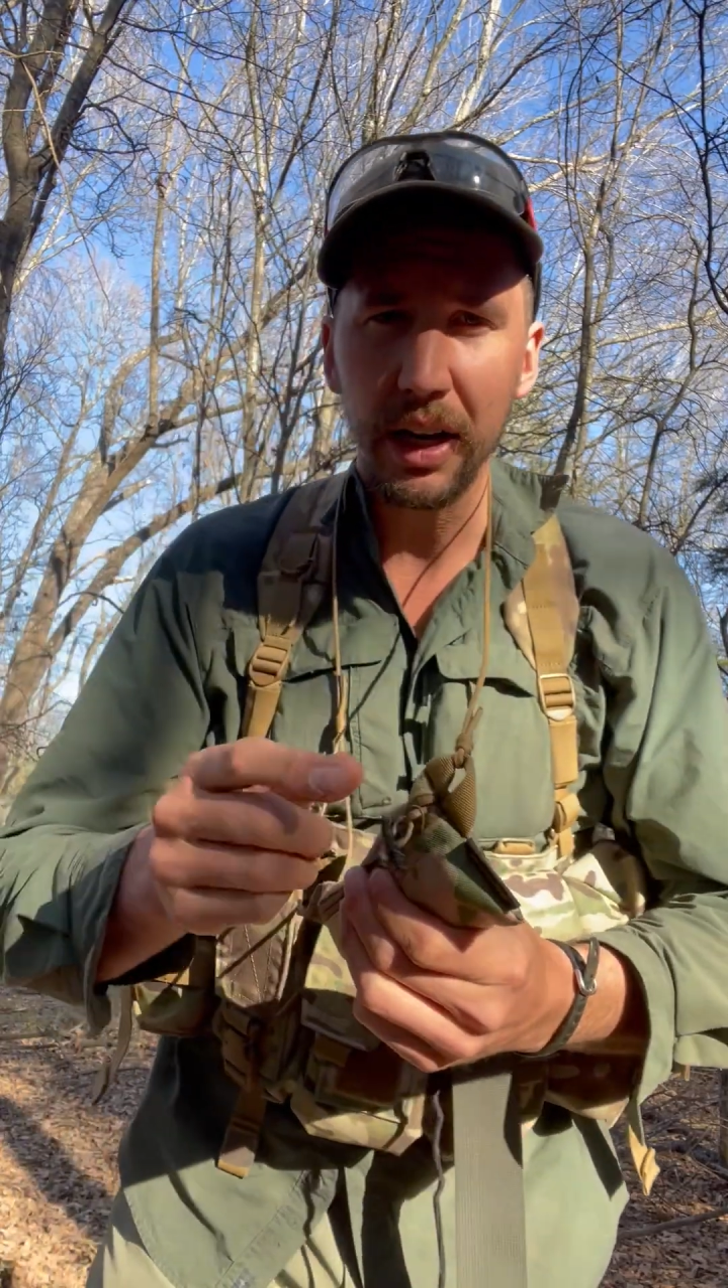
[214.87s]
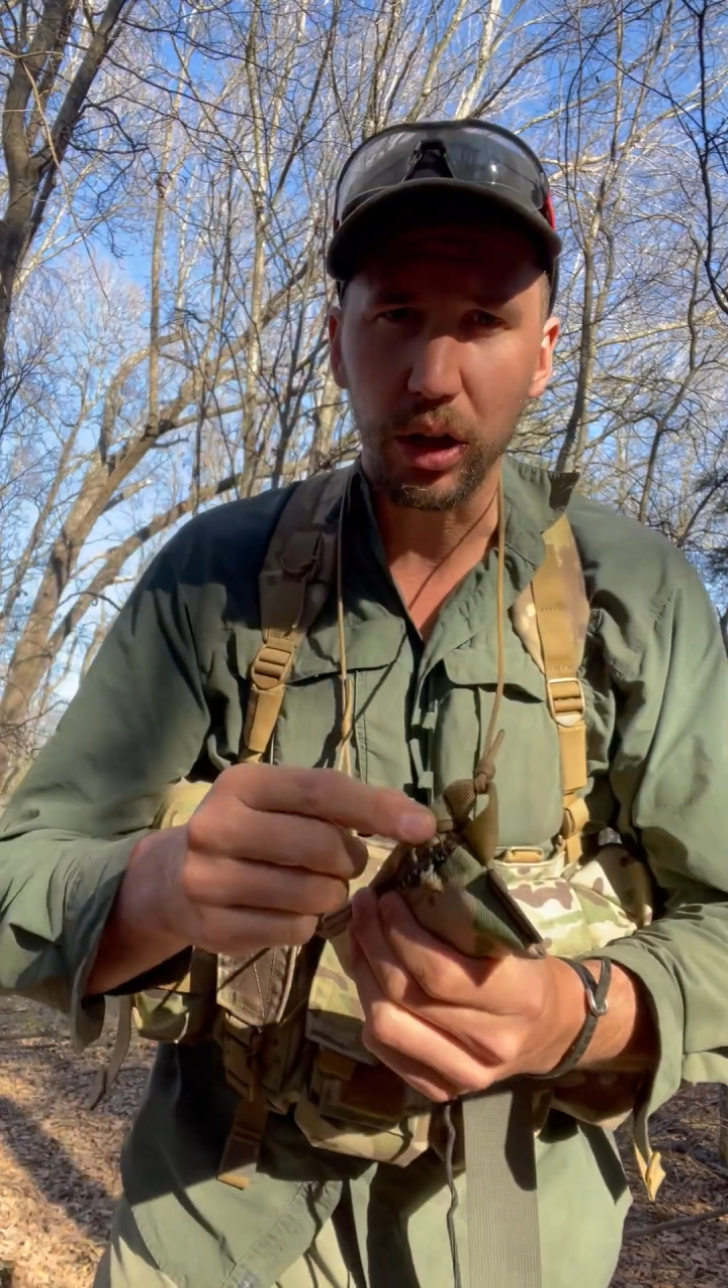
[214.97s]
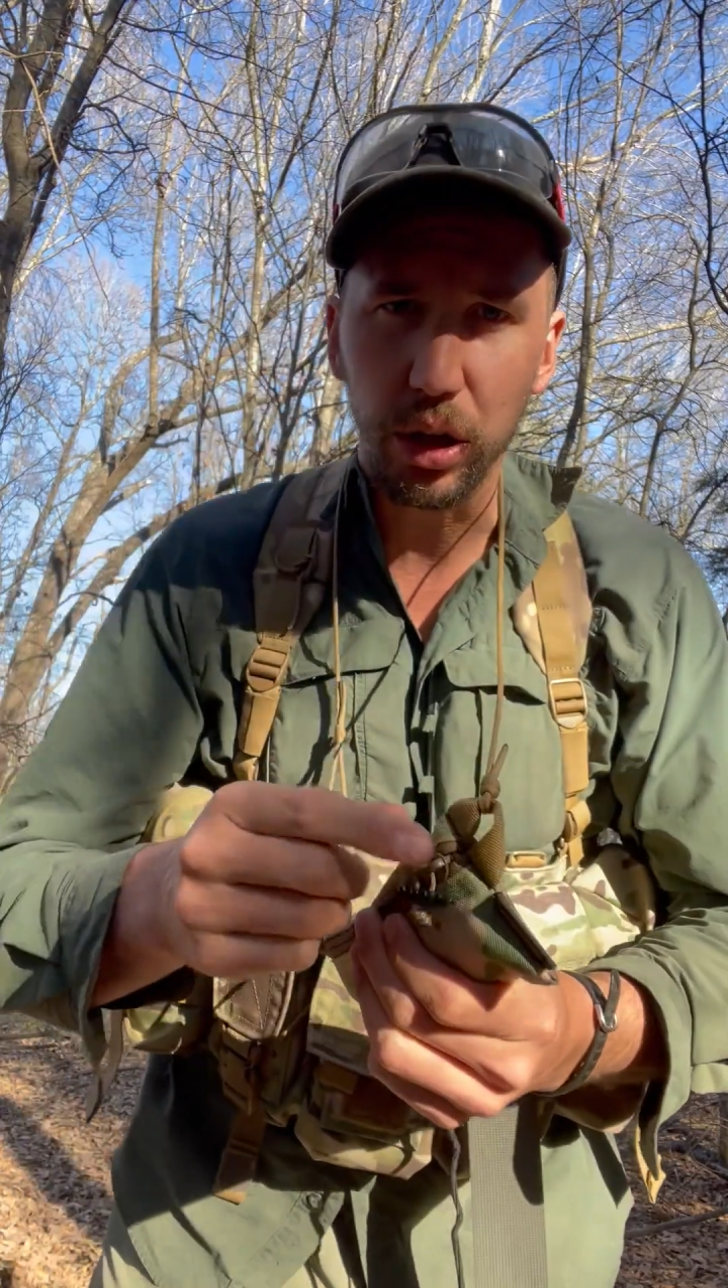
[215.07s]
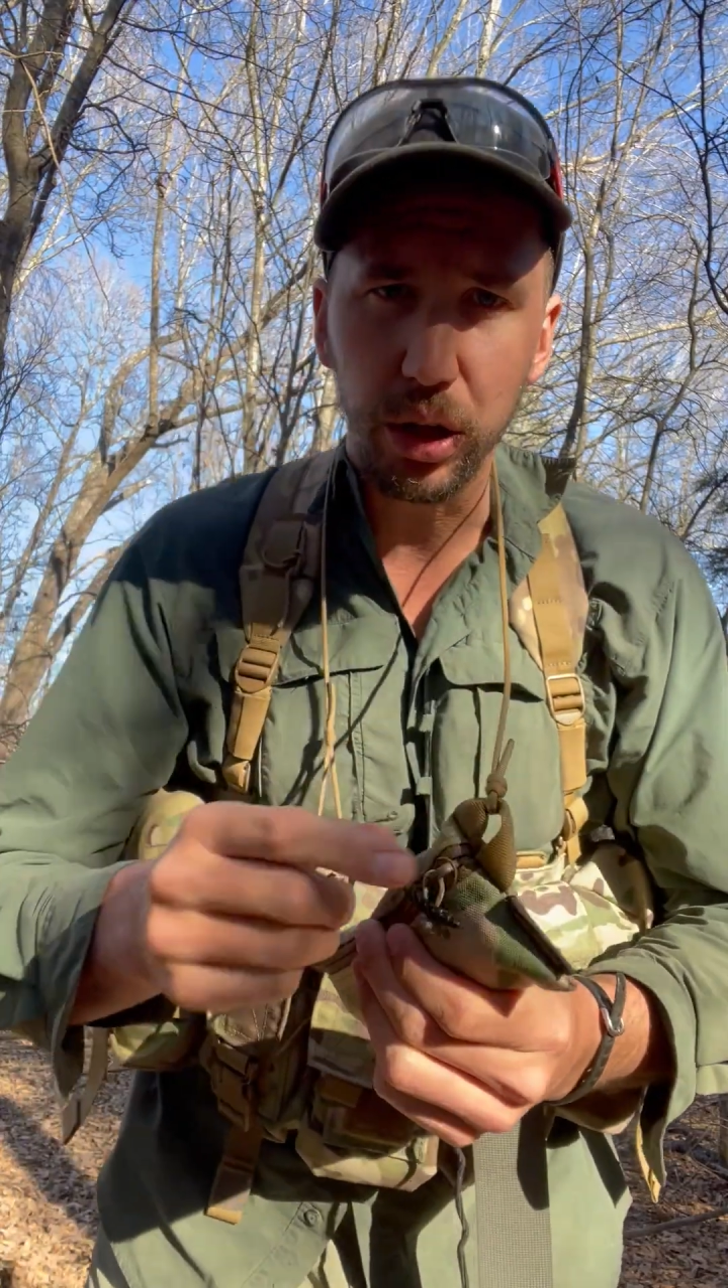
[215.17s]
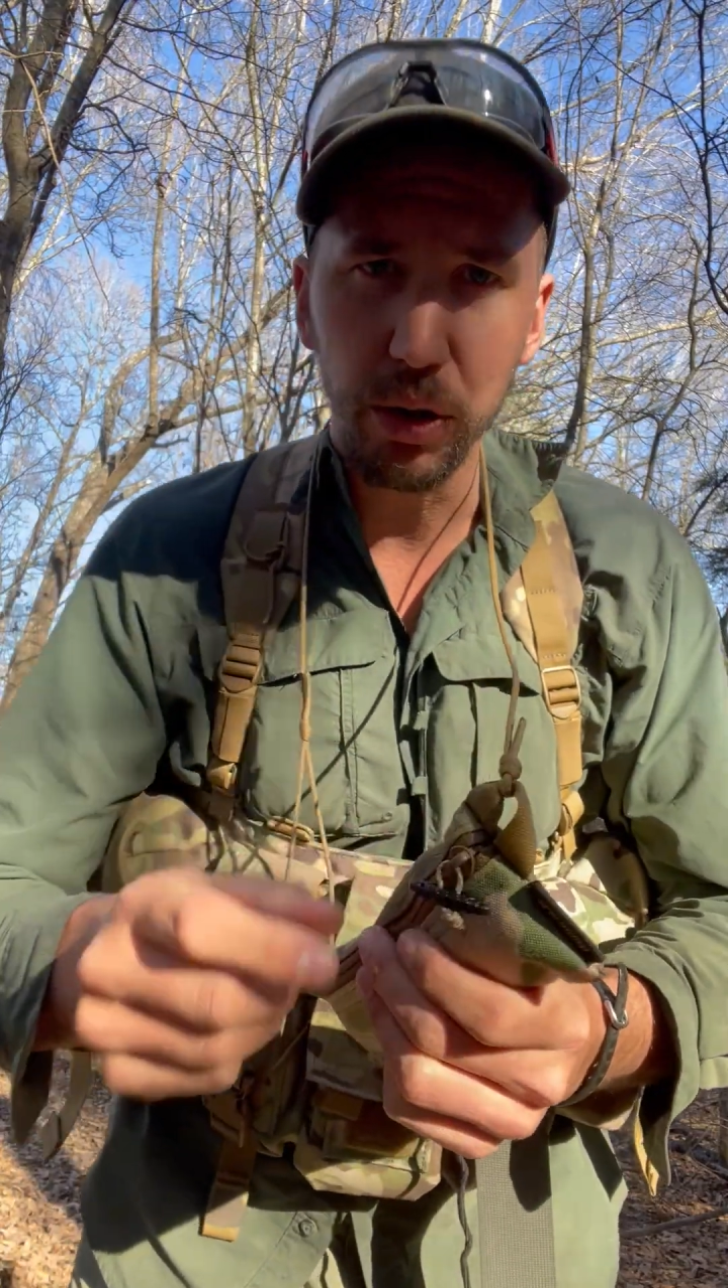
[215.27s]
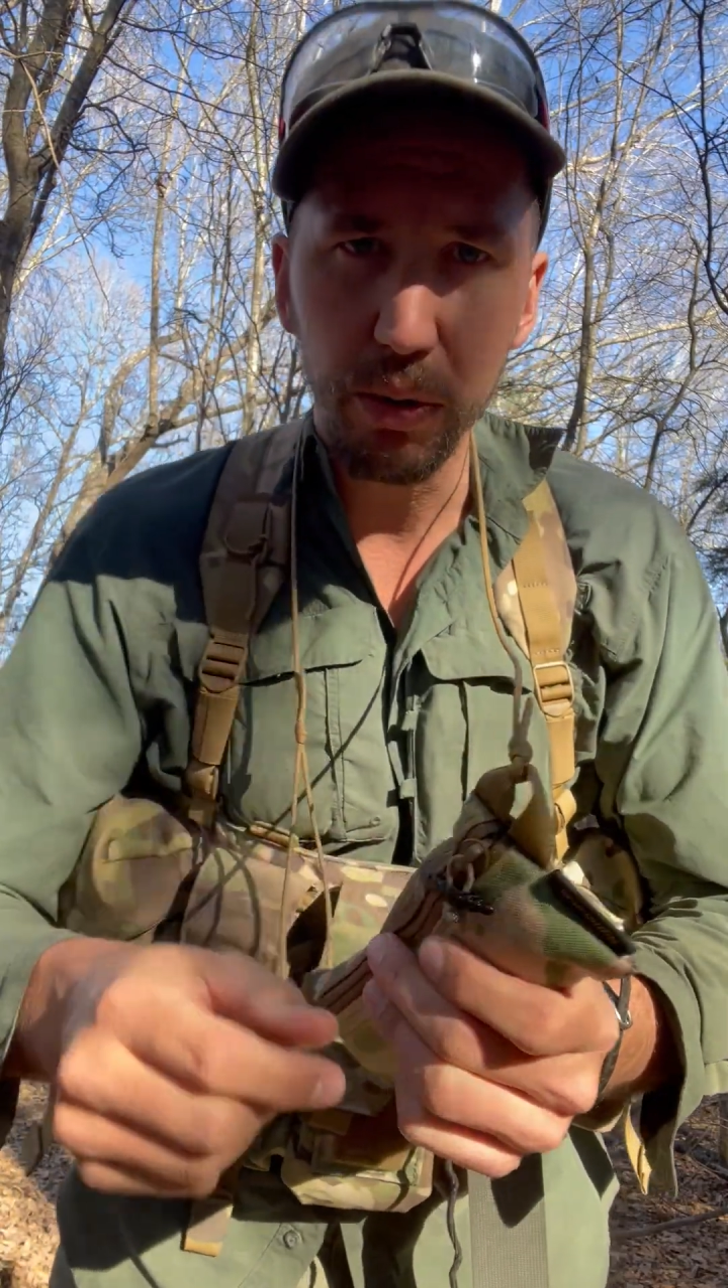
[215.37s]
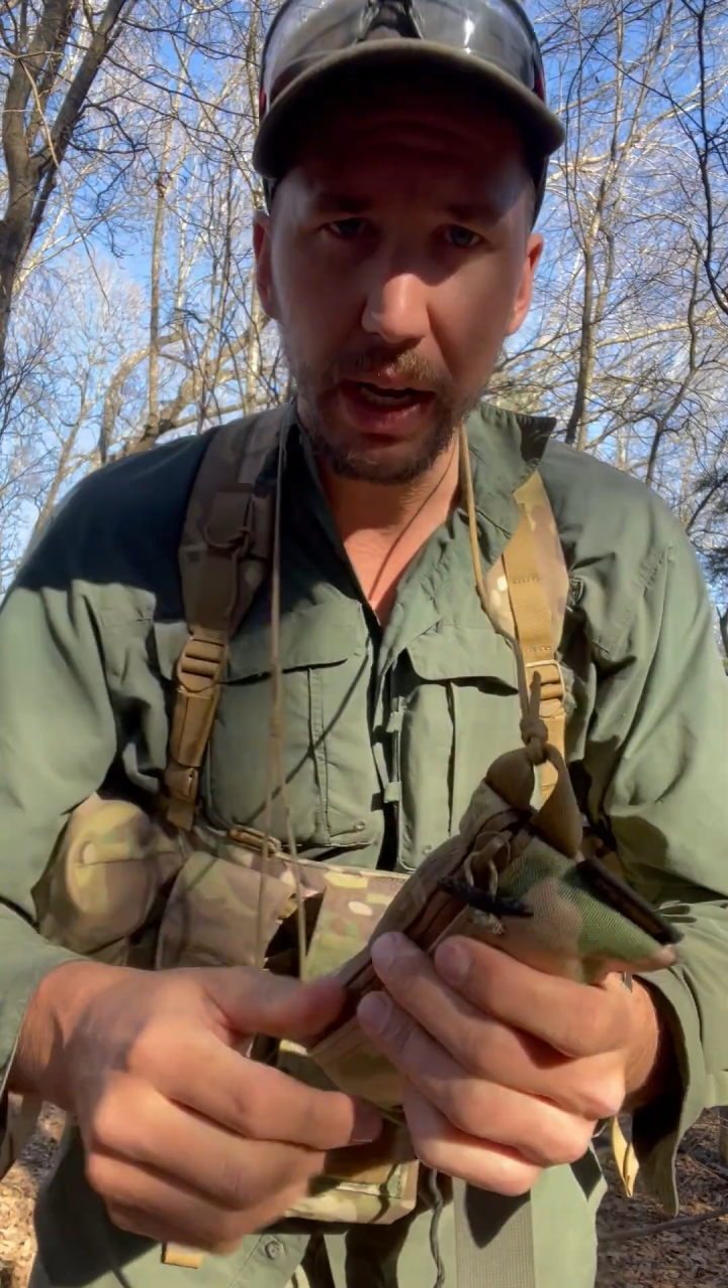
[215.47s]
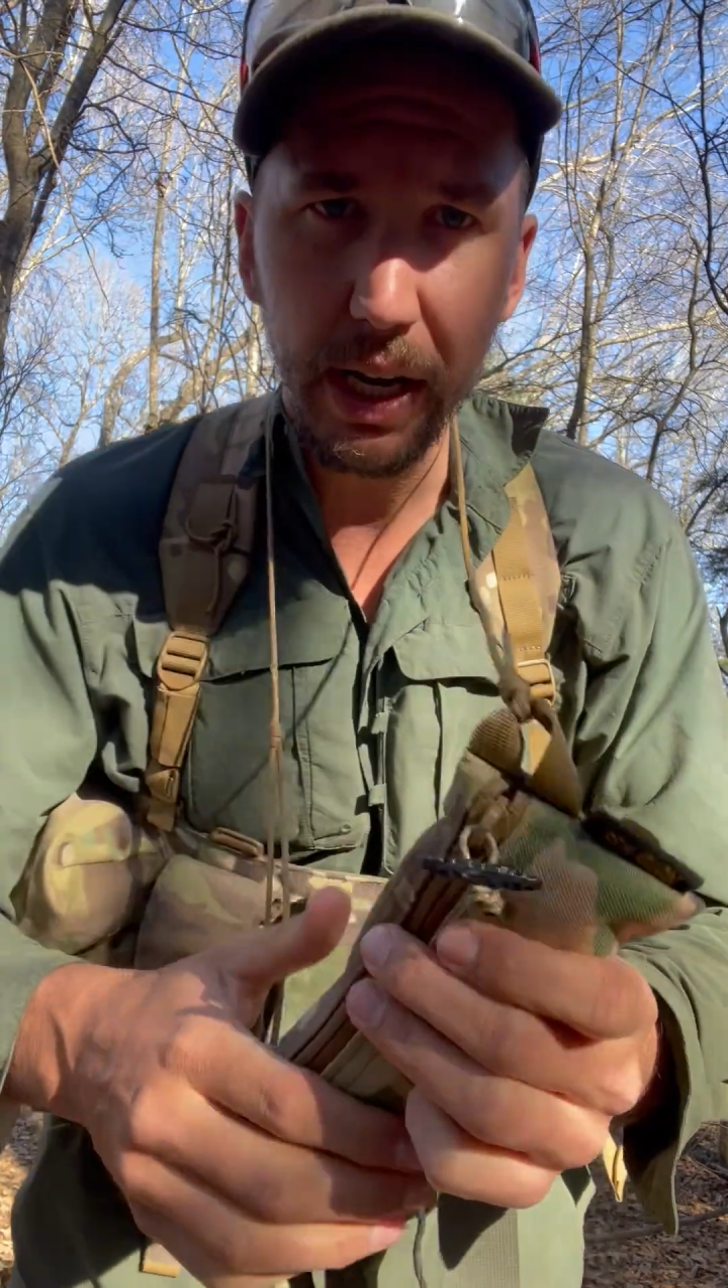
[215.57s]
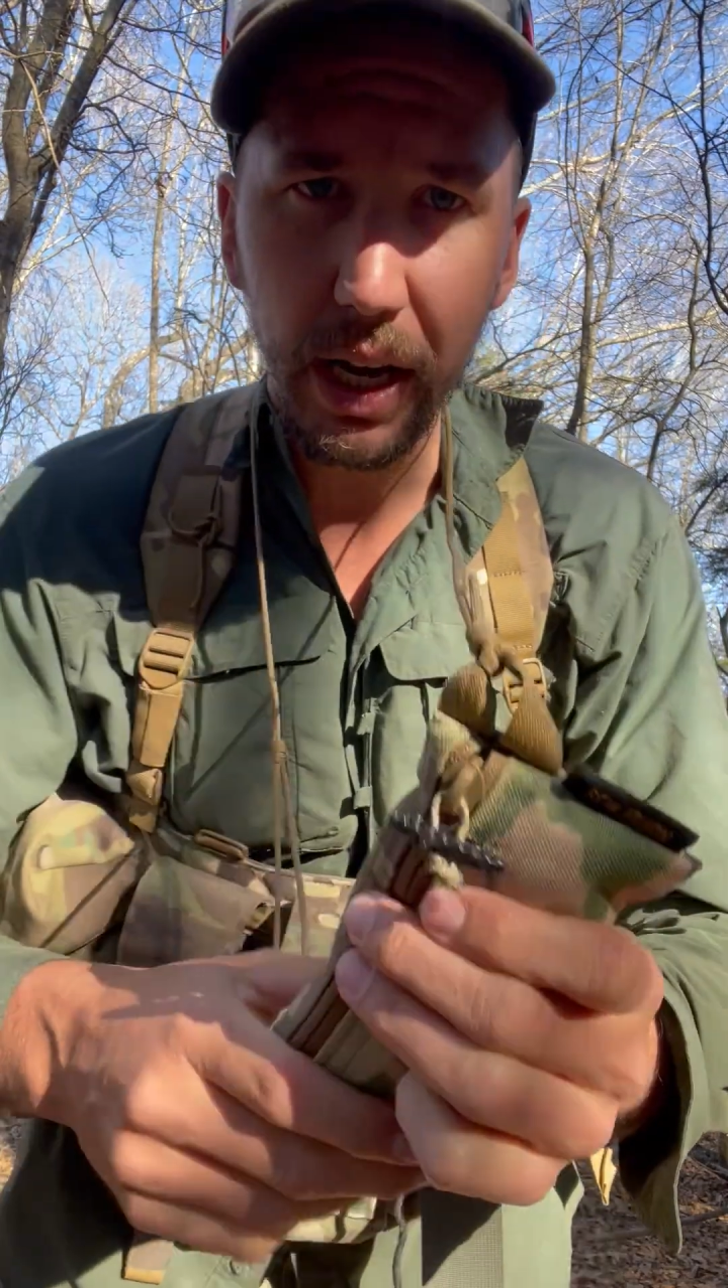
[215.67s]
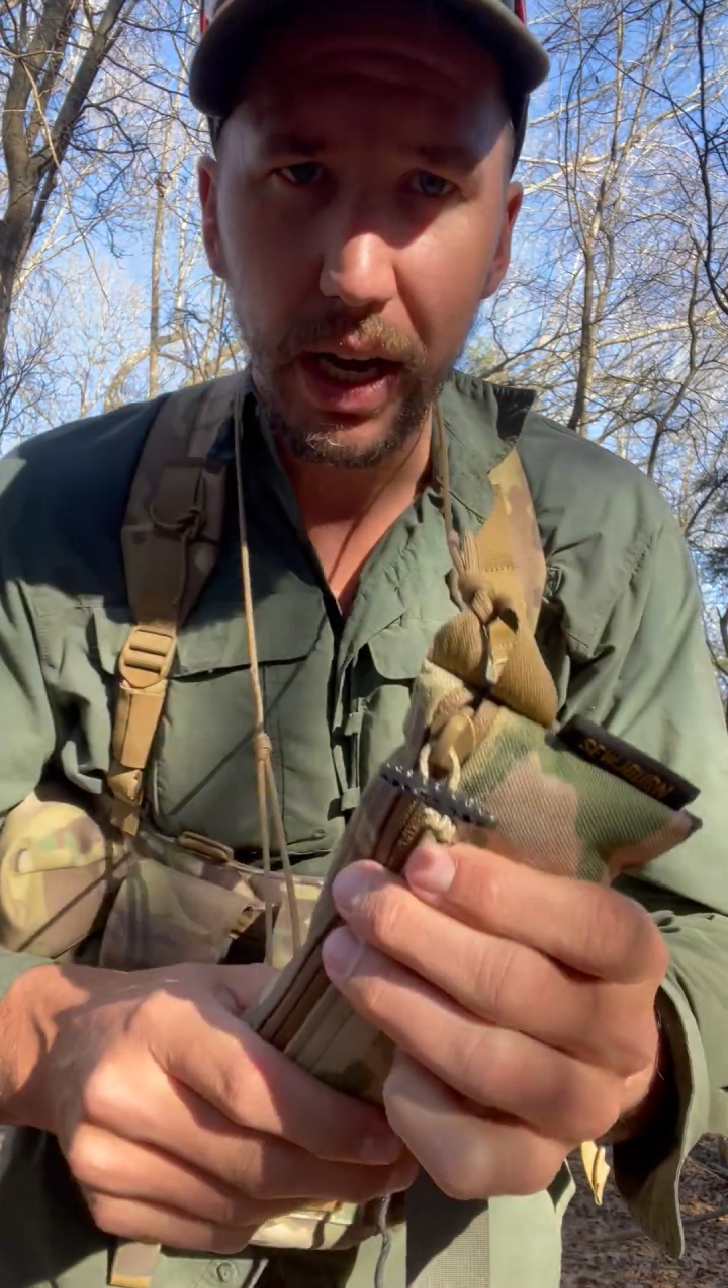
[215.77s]

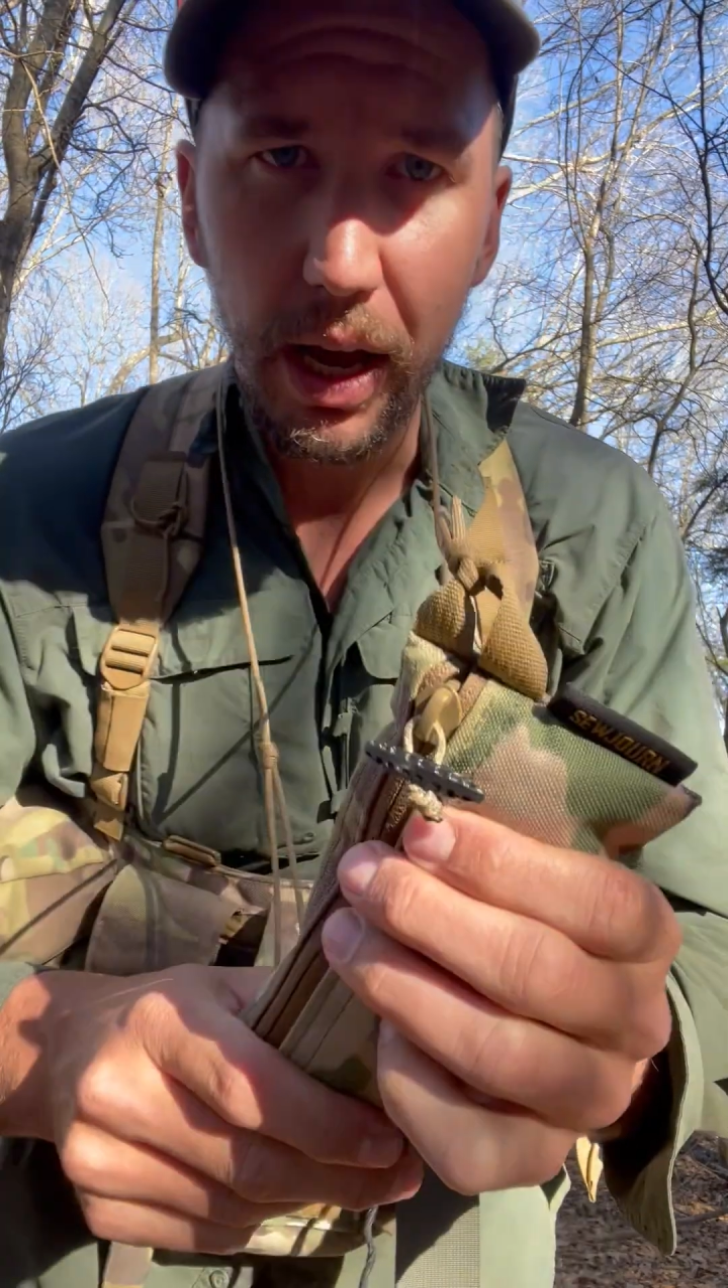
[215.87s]
included,